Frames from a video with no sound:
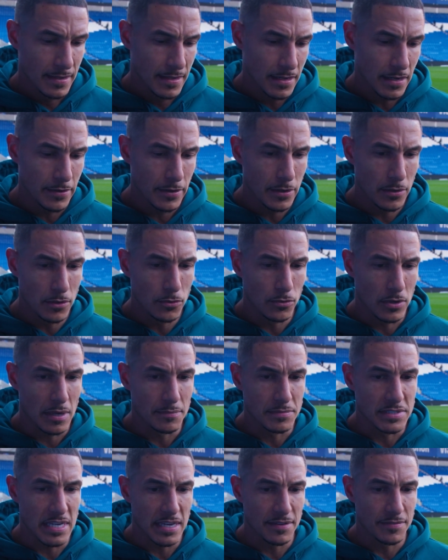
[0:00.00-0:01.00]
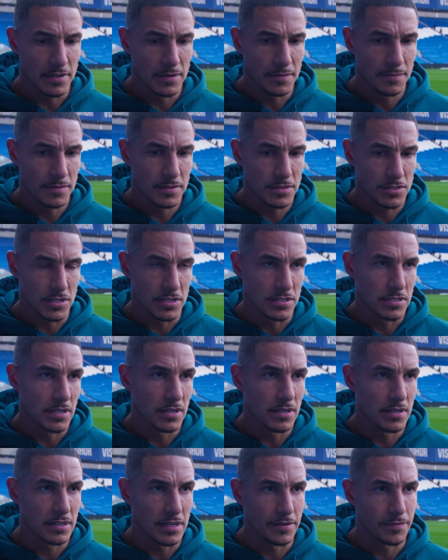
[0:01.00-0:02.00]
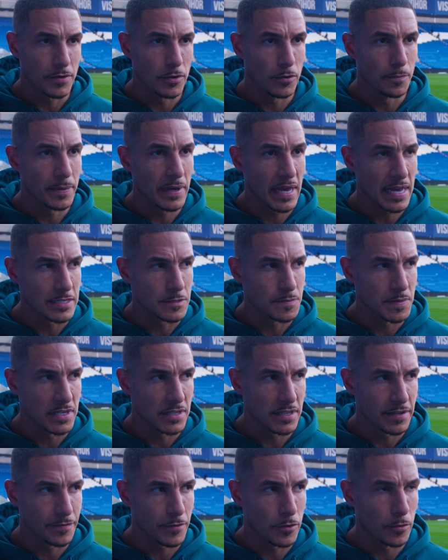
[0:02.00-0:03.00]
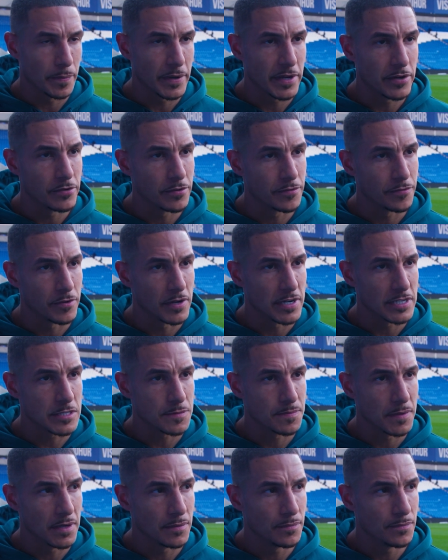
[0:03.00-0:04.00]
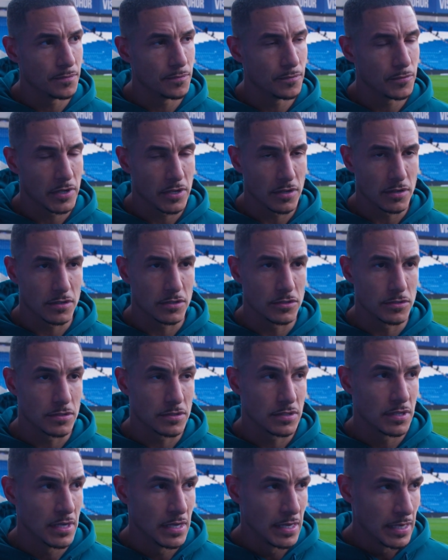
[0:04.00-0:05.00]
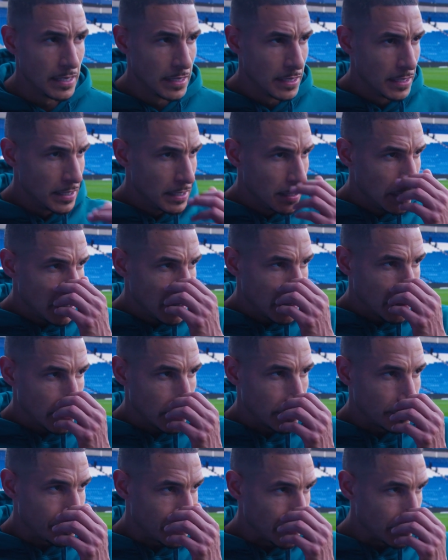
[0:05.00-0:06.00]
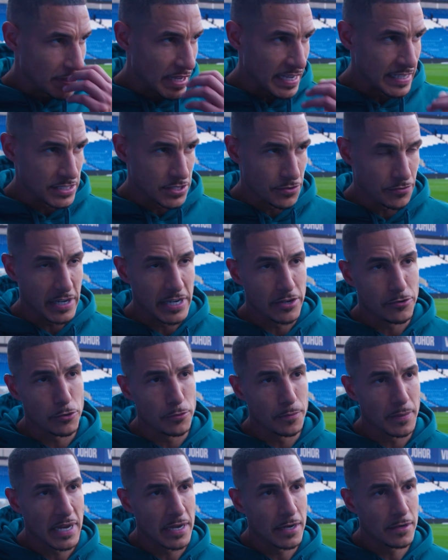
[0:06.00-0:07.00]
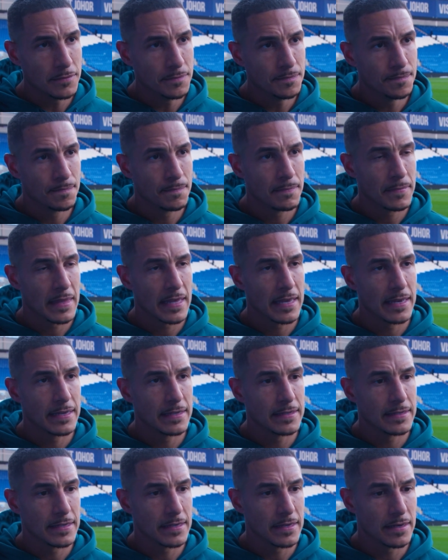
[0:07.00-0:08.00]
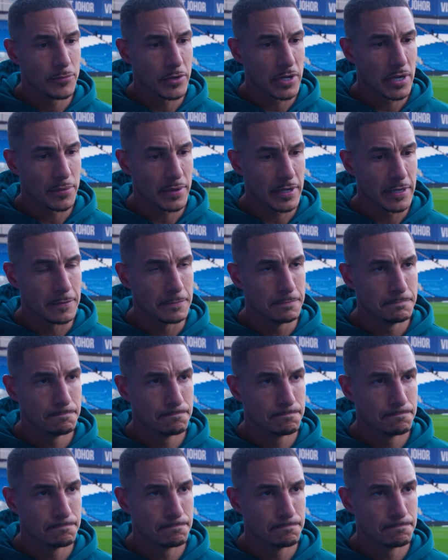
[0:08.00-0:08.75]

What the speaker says: You know, it will all come together. It's just a difficult period for us, but we've got a good few days to regroup now, and we go again.